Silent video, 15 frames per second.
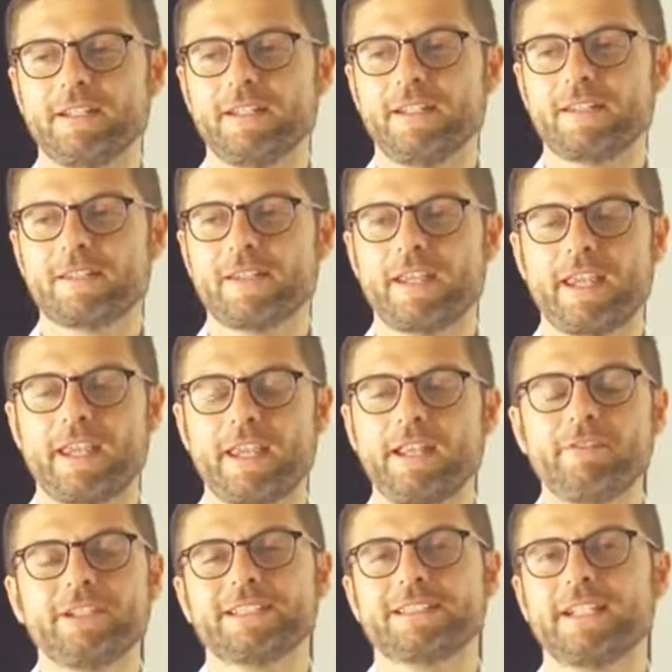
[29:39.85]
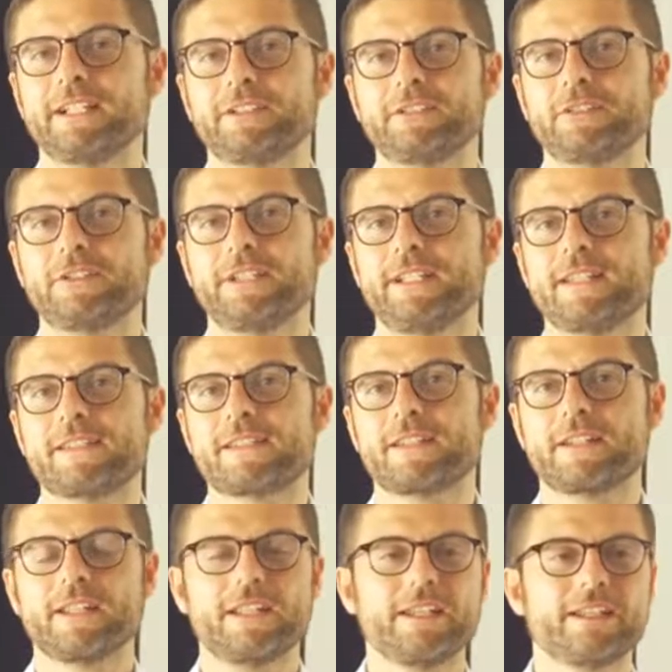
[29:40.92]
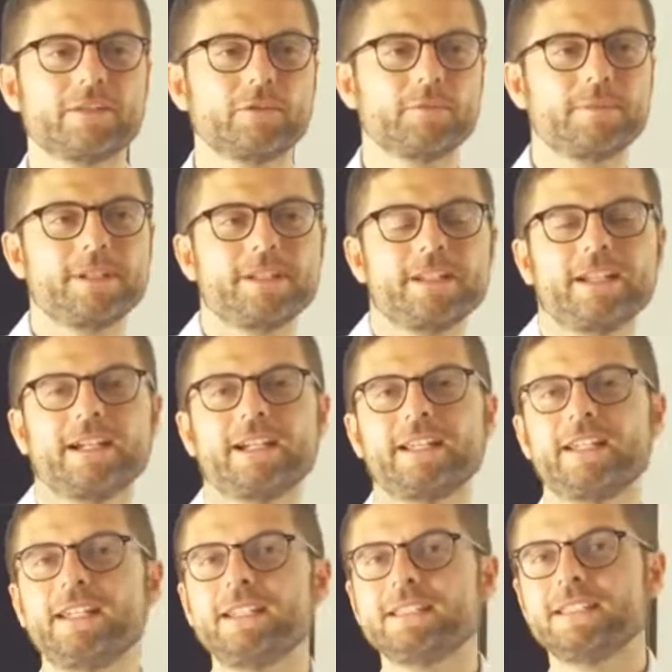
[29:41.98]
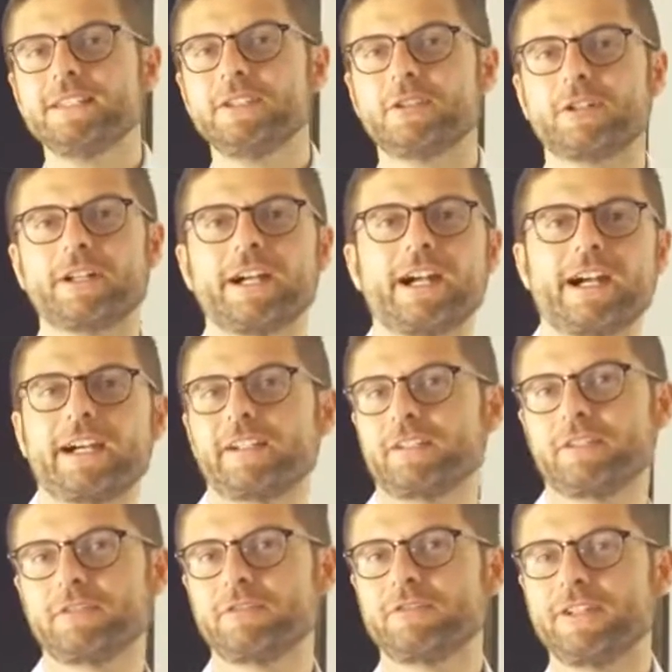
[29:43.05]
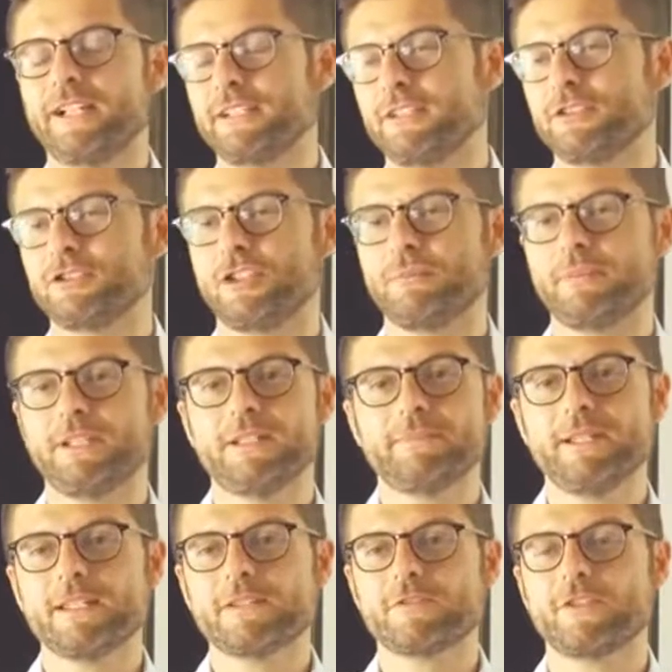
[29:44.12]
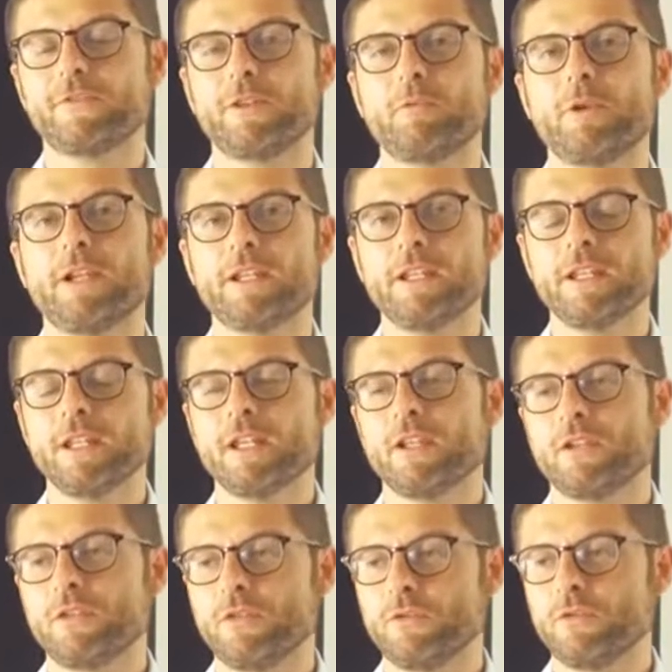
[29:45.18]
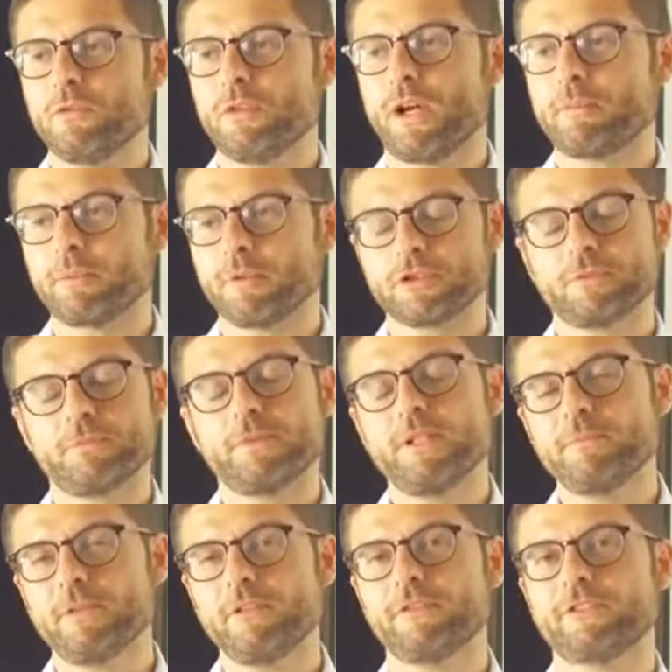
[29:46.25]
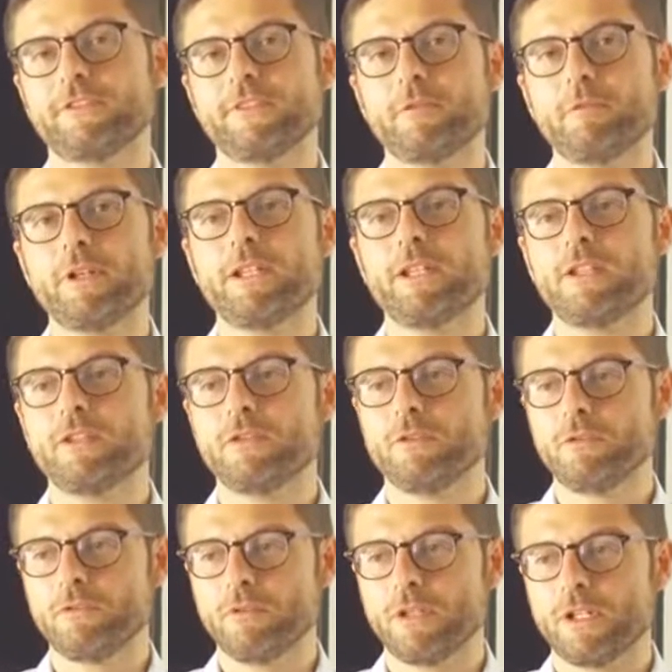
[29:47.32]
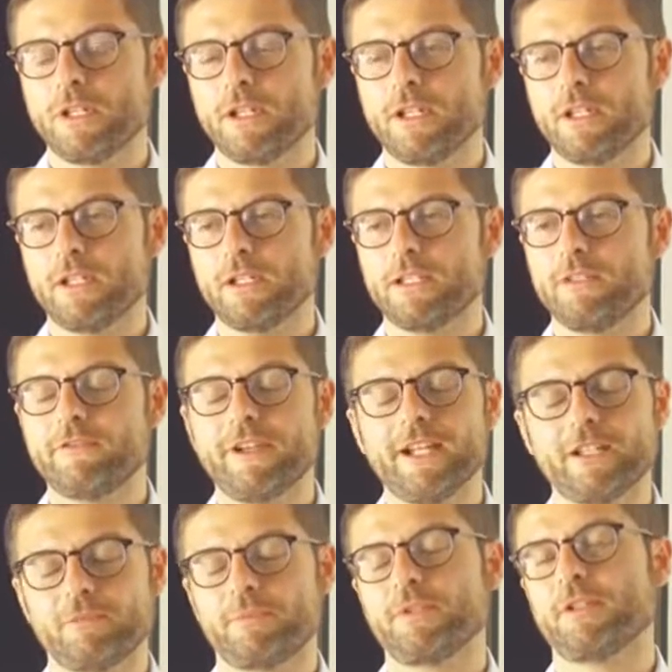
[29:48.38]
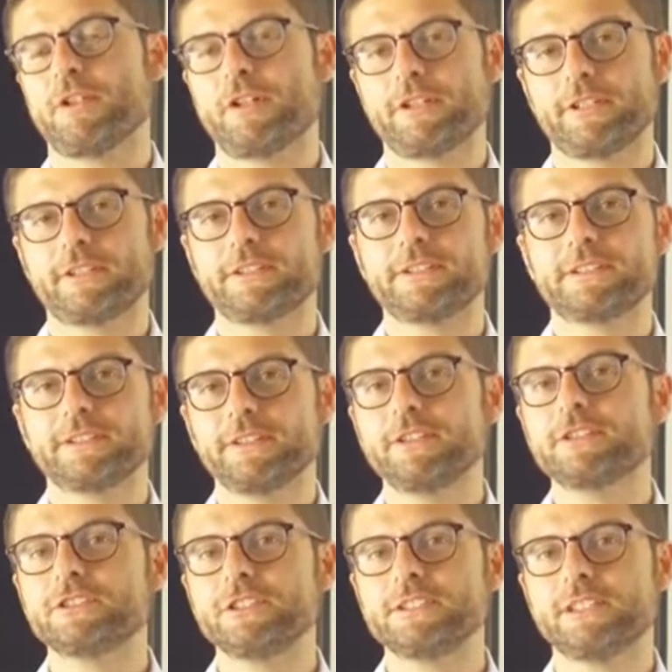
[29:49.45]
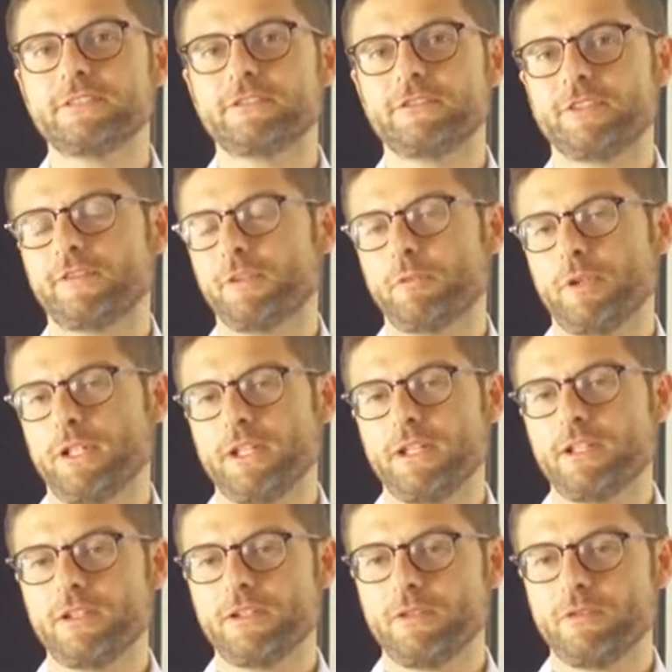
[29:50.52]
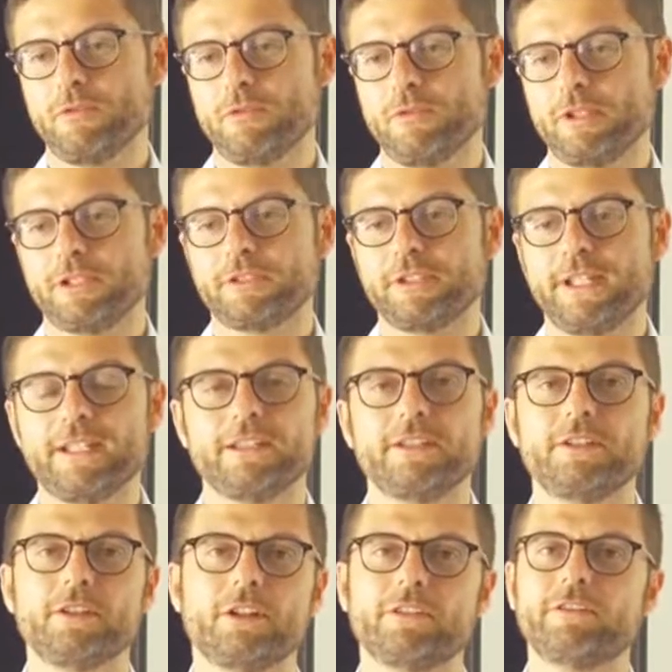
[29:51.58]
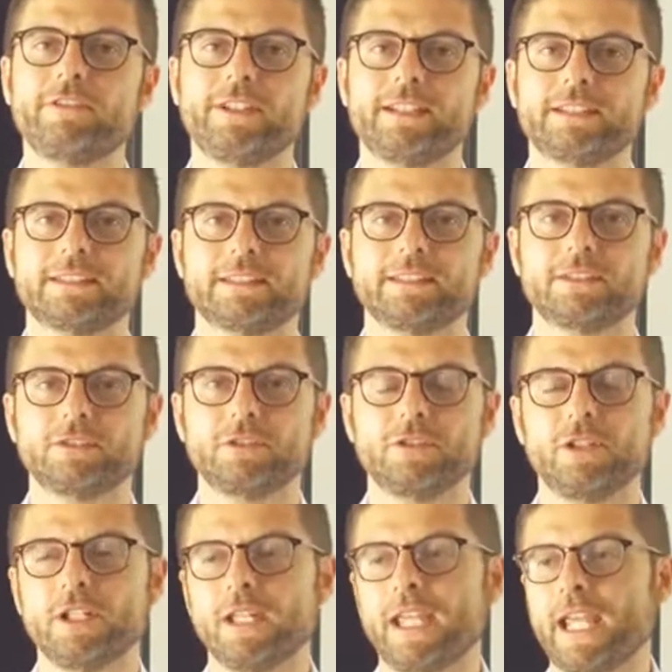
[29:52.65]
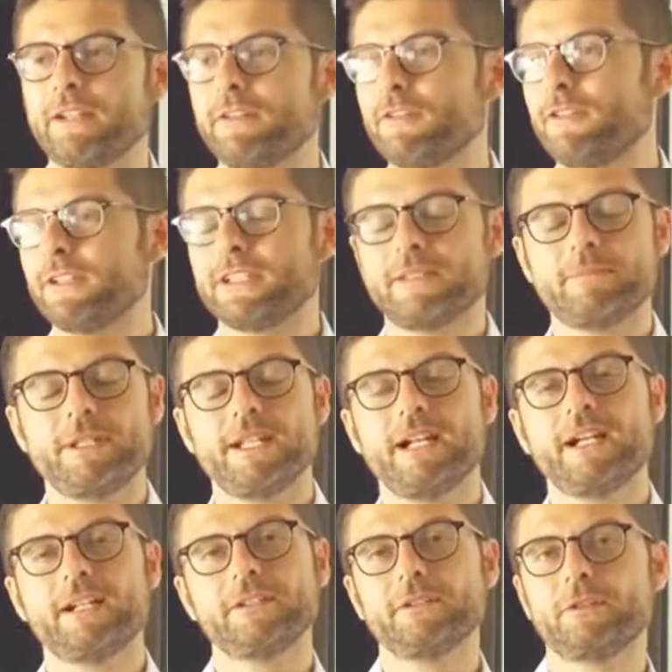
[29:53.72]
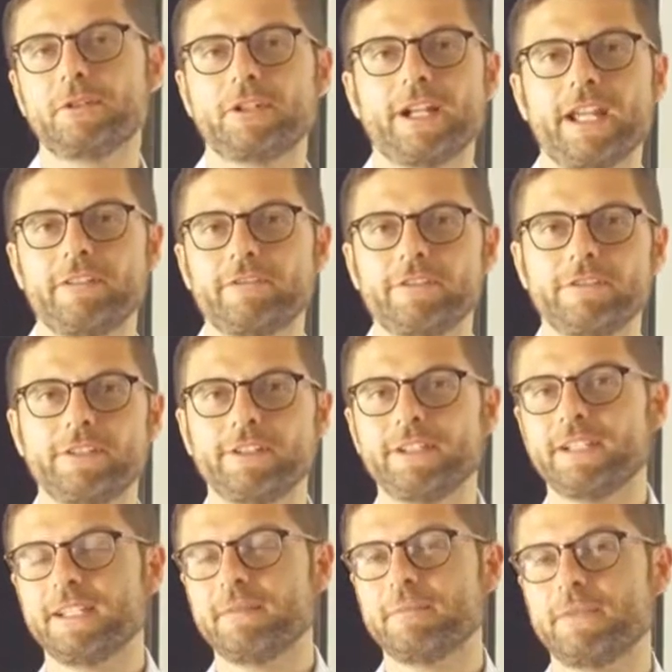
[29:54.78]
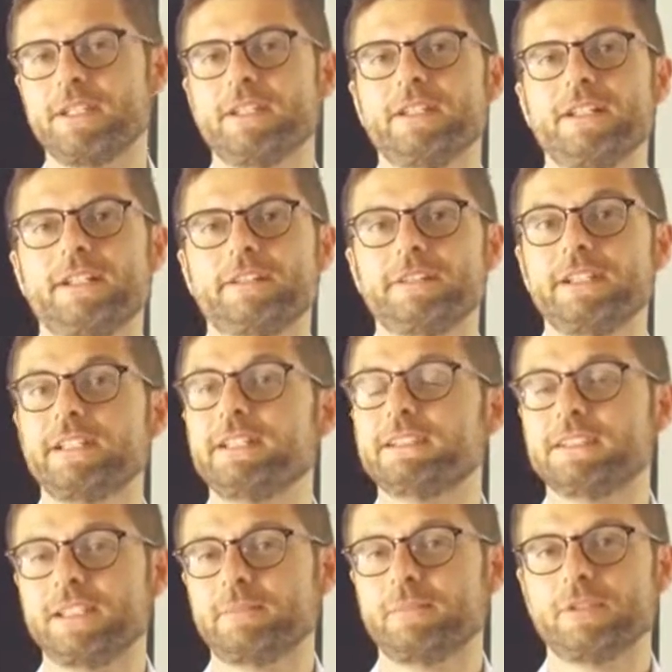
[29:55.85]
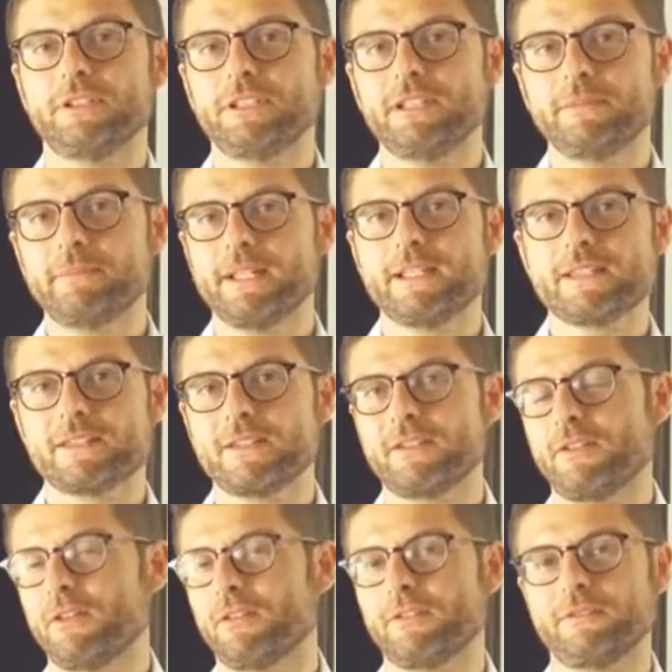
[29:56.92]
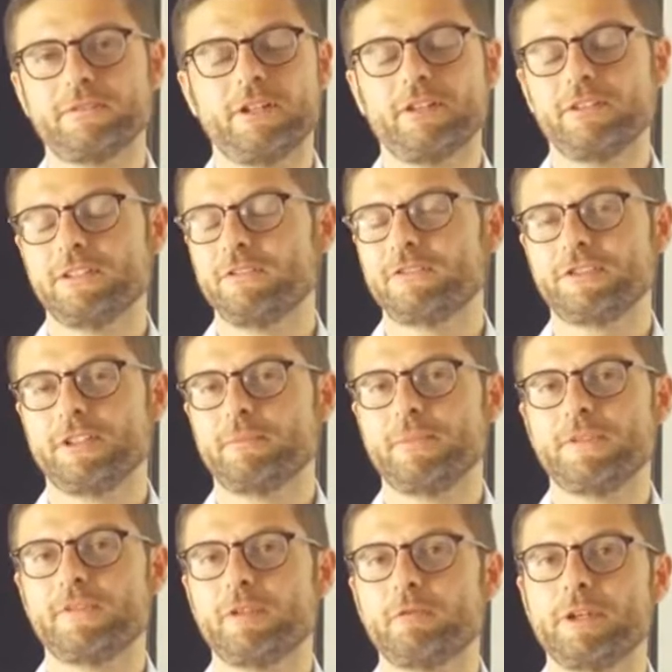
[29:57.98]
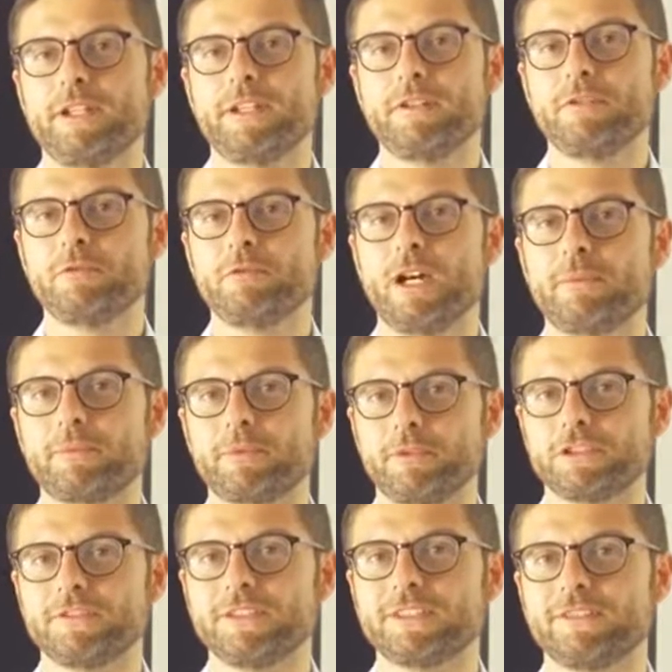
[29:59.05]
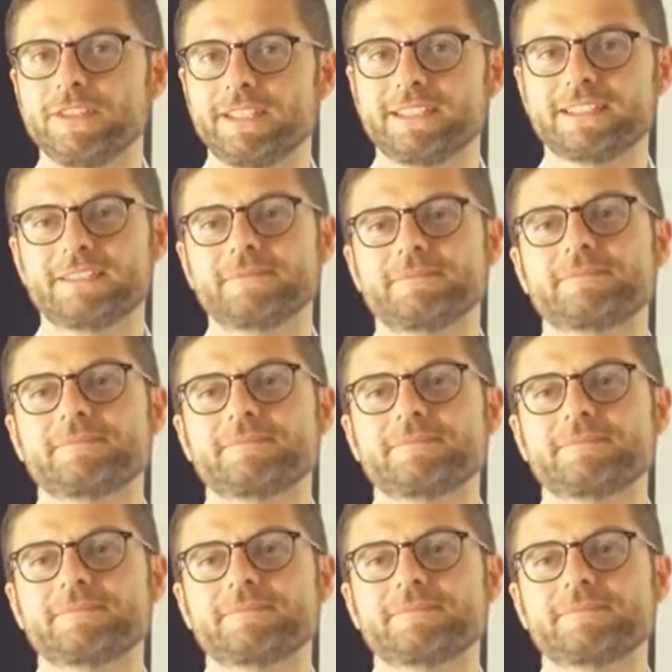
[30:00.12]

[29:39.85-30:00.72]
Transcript: it's in every sector. It could be easy or hard to find a job. It depends from the way you approach people, from the way you develop your researches, and from the way you create your things. So everything can be hard, or everything can be really simple. It depends only from the way you approach these things.